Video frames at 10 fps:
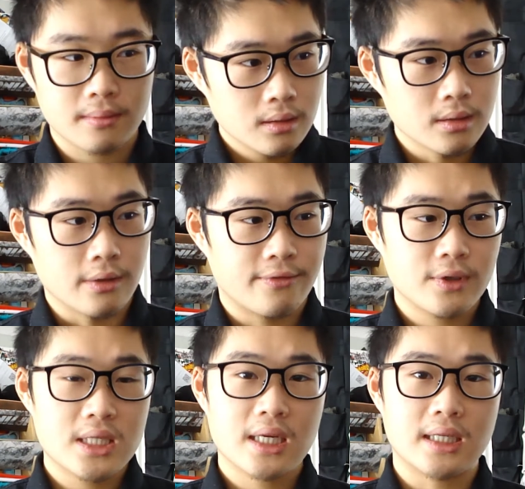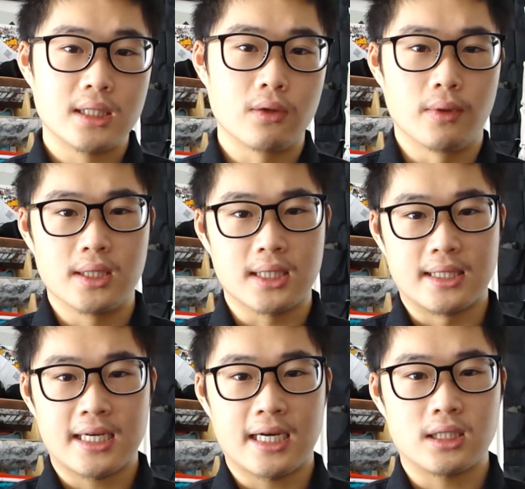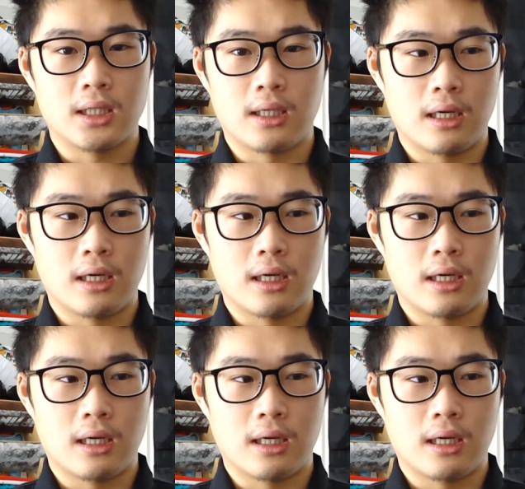So the first thing I did was attach a